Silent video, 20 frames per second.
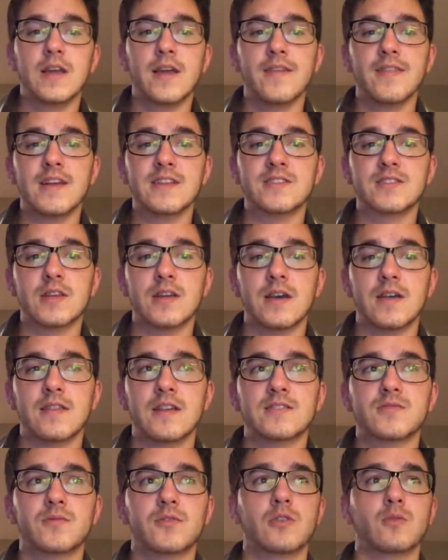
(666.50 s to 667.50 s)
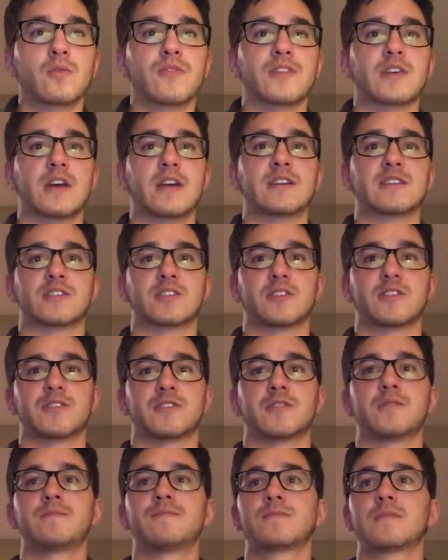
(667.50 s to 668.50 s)
That's really what the gunny's going to
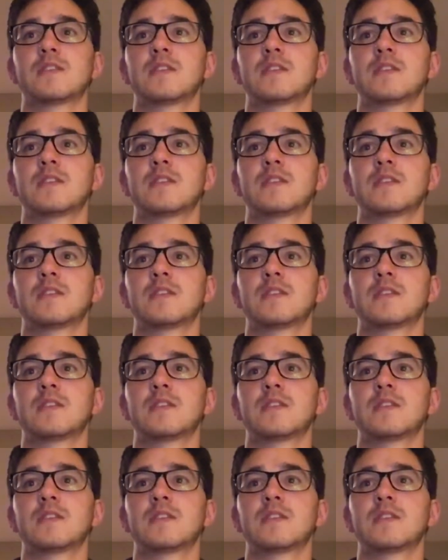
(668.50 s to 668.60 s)
do.